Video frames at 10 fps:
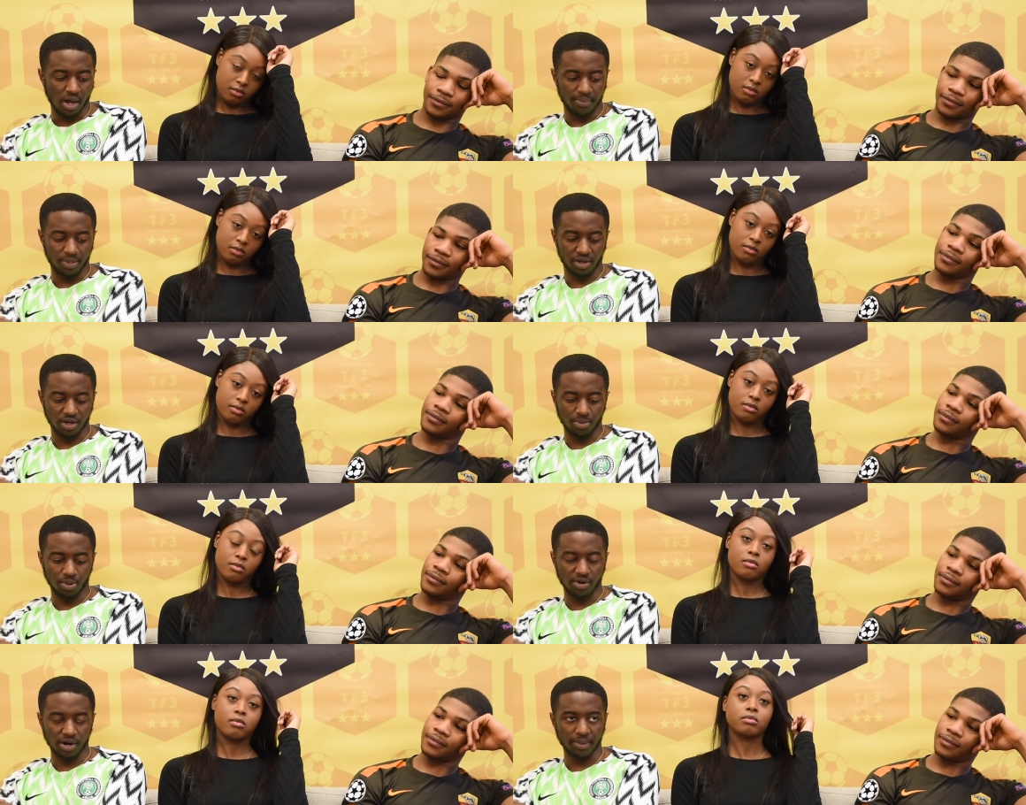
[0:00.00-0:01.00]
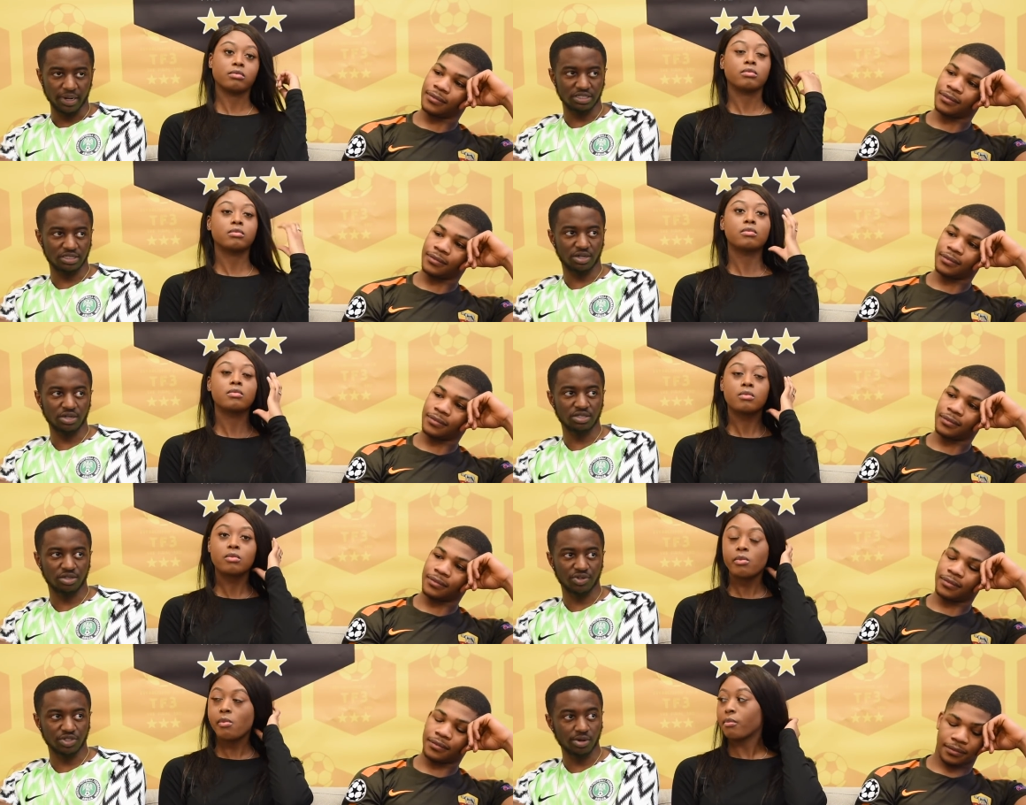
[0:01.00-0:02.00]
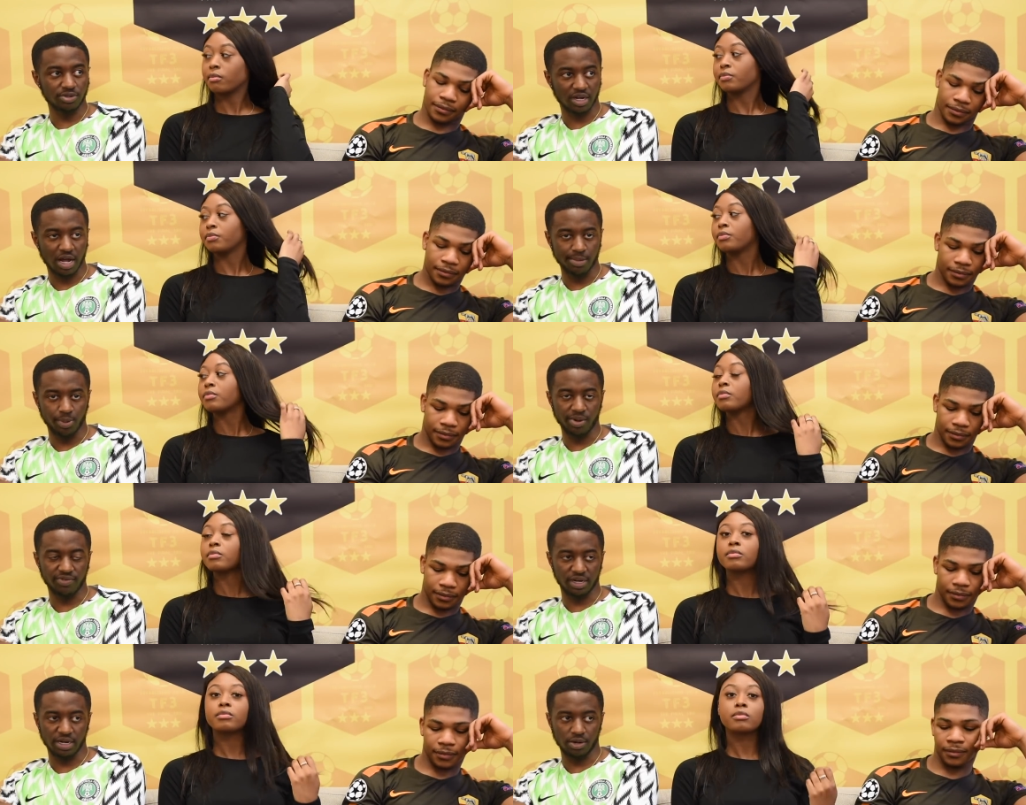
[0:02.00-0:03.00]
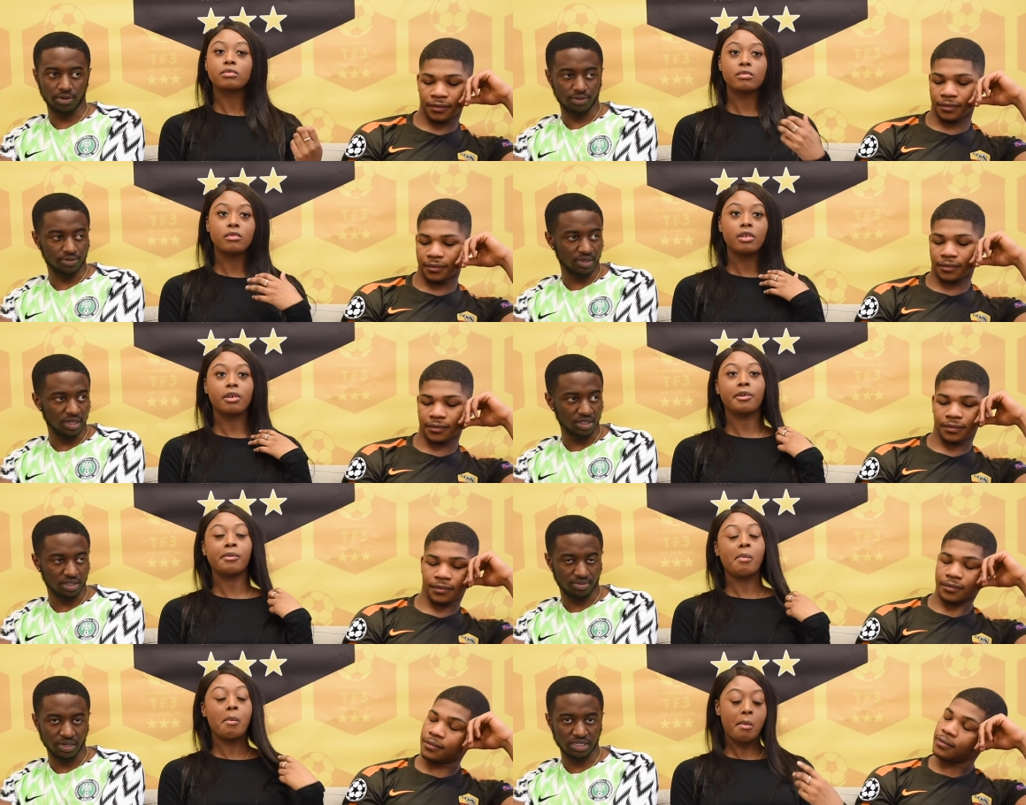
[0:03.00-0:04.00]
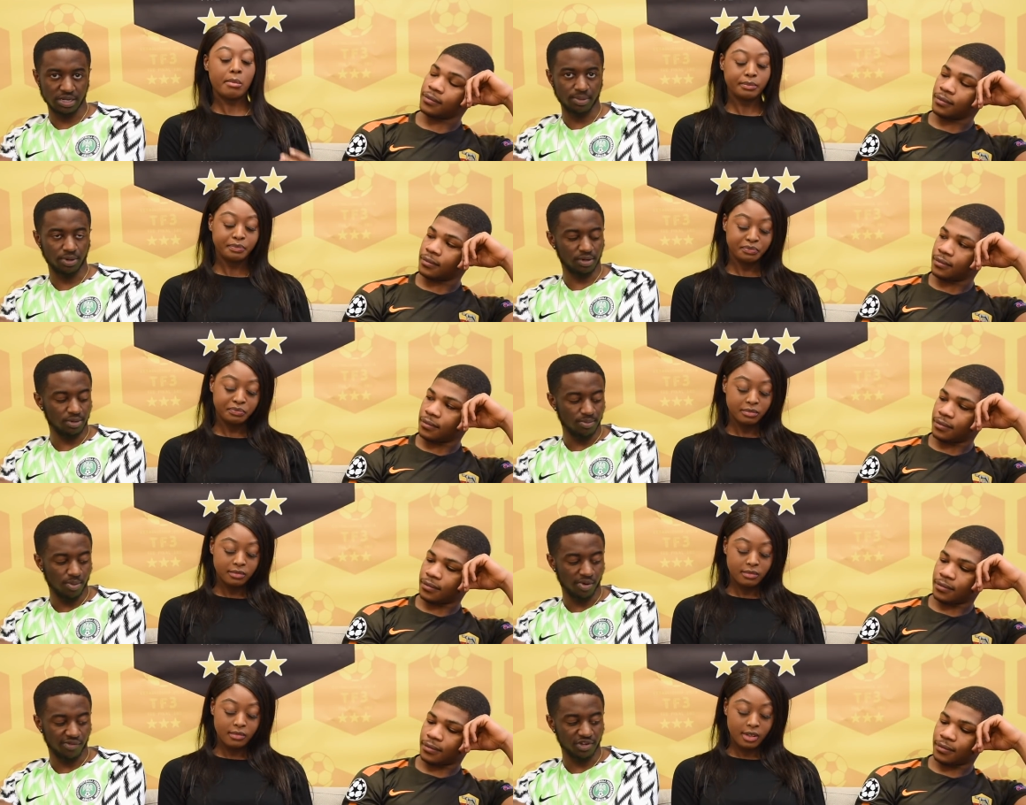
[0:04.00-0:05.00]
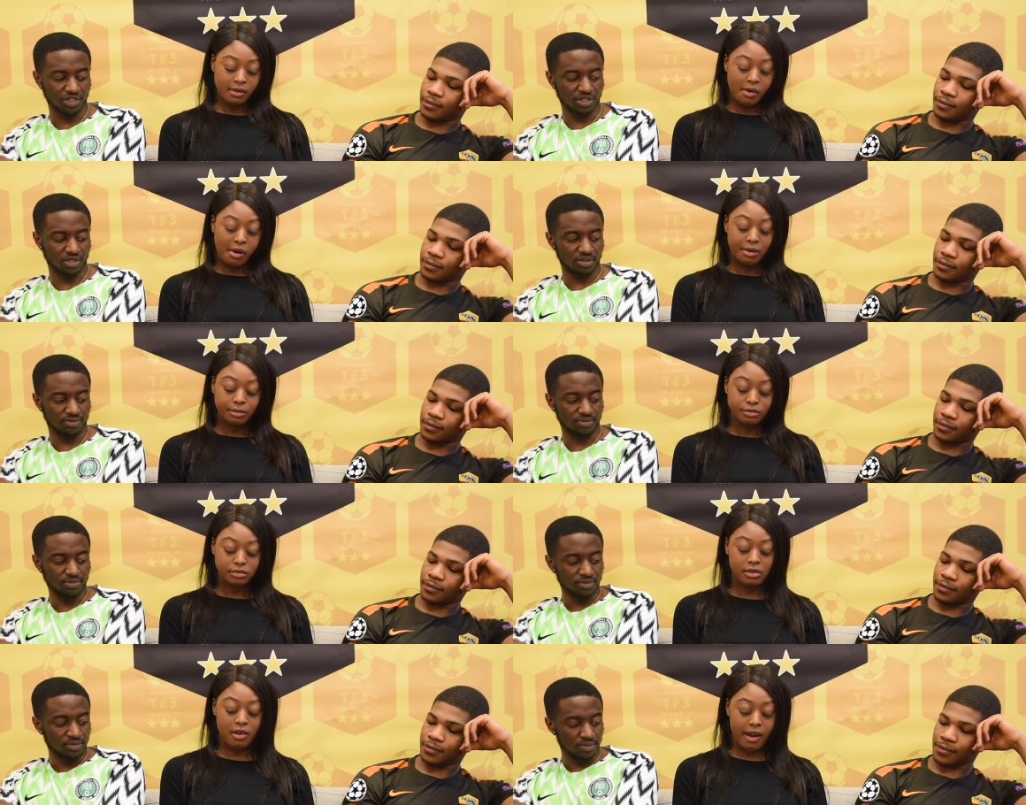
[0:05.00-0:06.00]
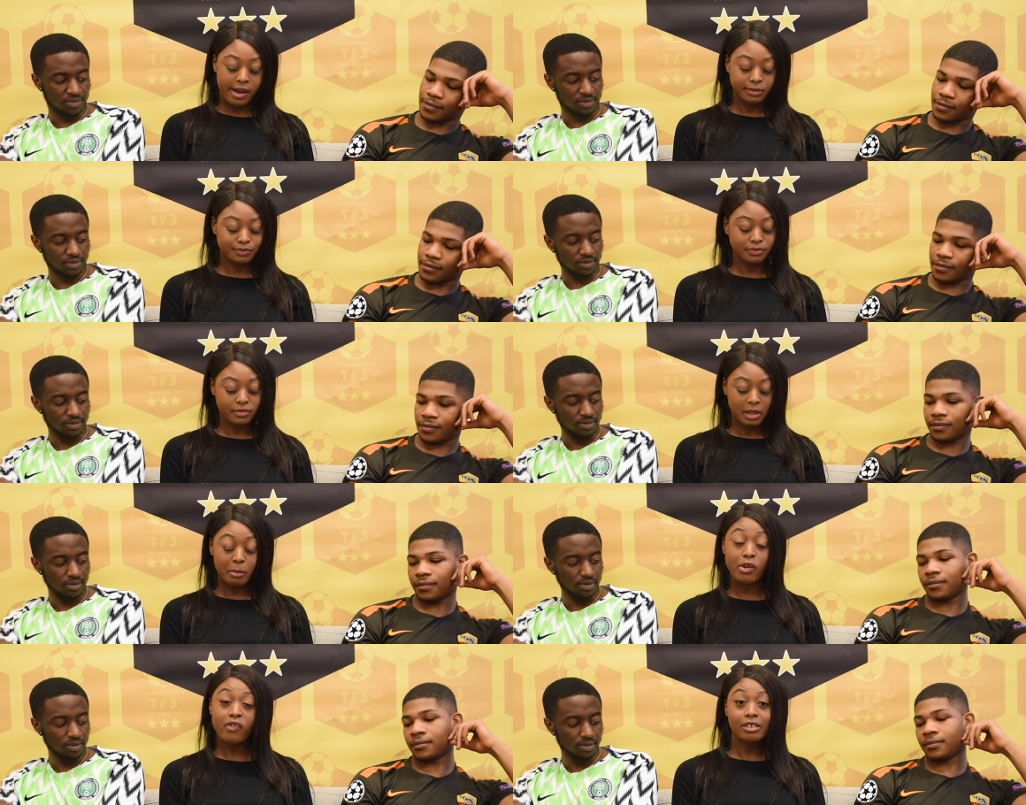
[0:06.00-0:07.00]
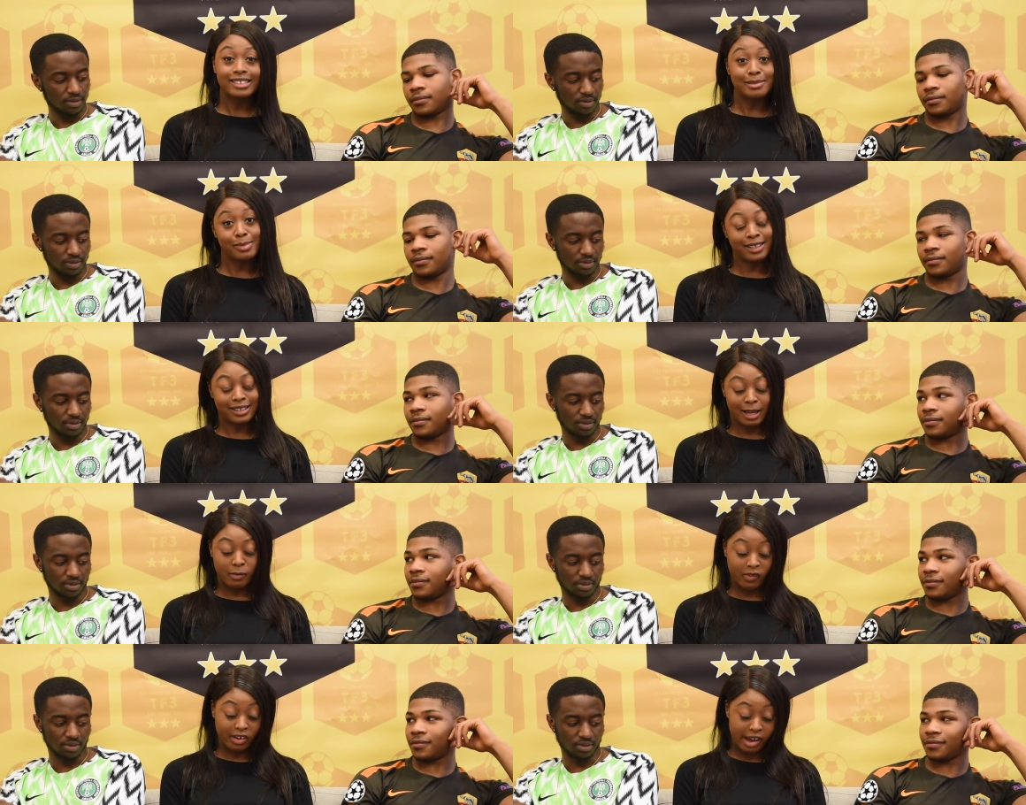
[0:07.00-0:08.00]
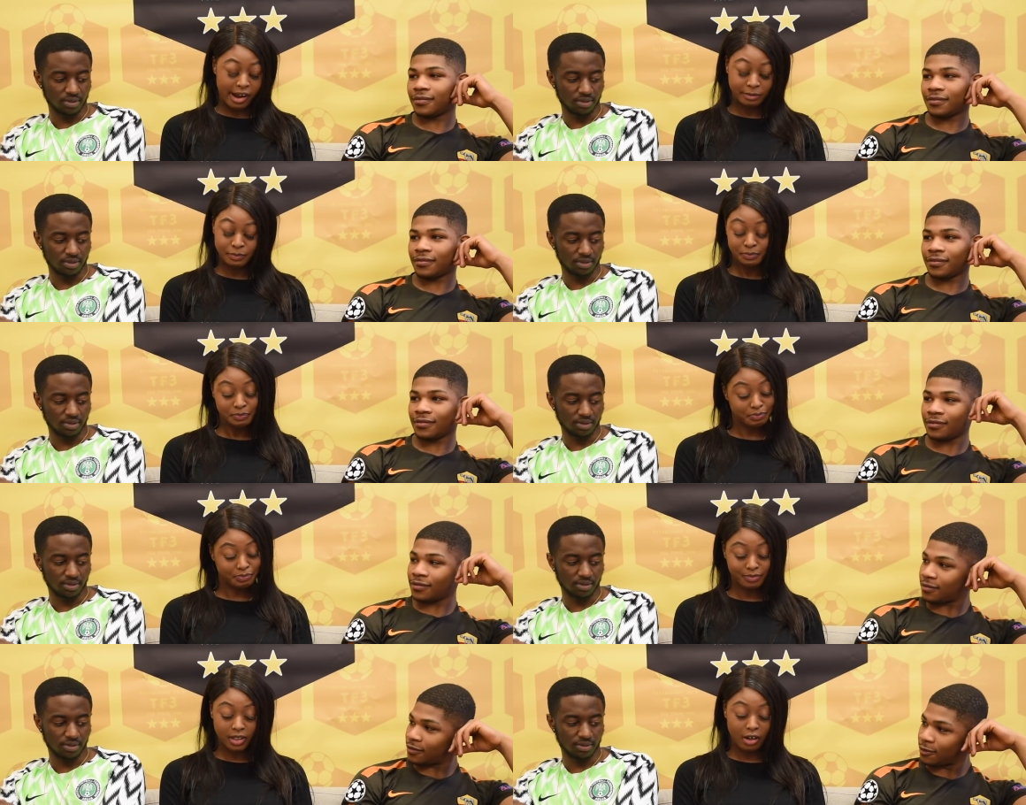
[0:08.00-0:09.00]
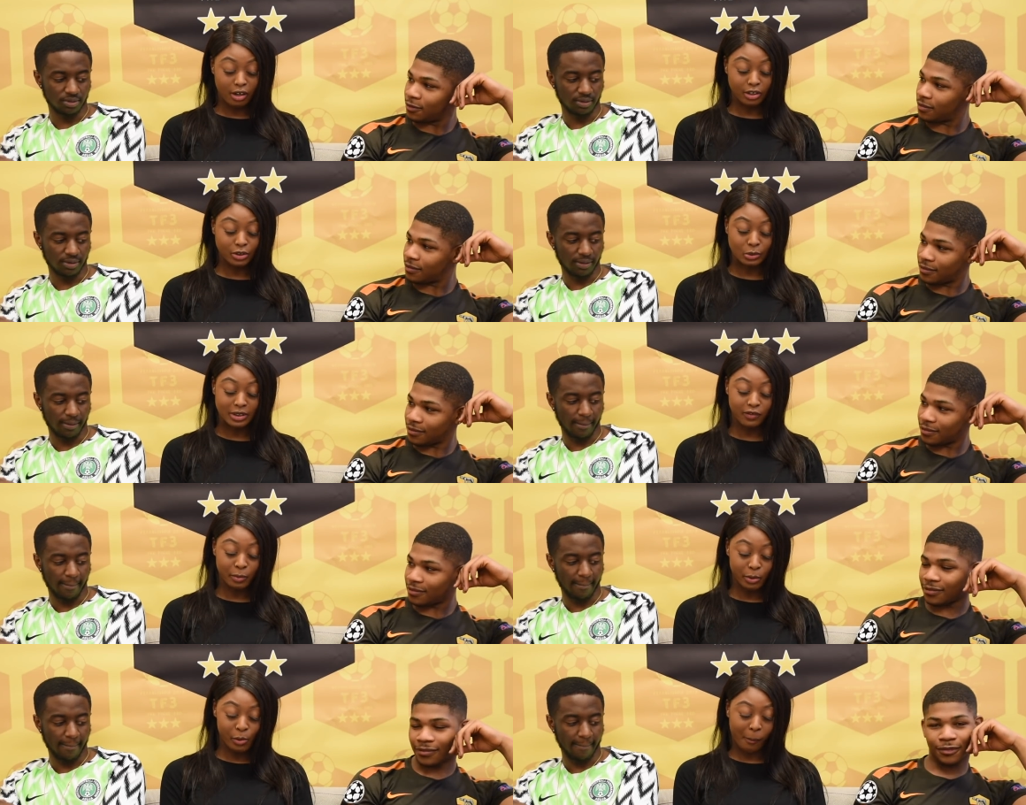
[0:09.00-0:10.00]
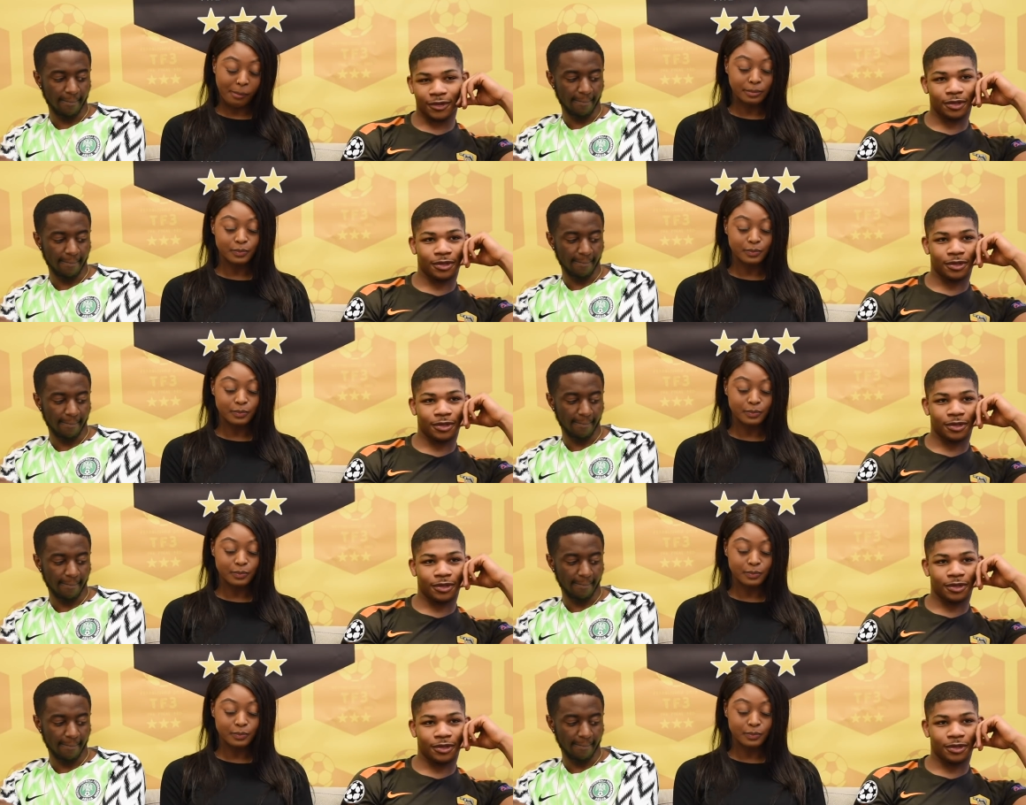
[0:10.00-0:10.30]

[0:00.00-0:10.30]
Speaker 1: um, knocking the ball around, but it's because the results are coming with it now. Mm. Yeah. It just makes them look more efficient.
Speaker 2: All right, moving on to the best game of the day. Arsenal Liverpool.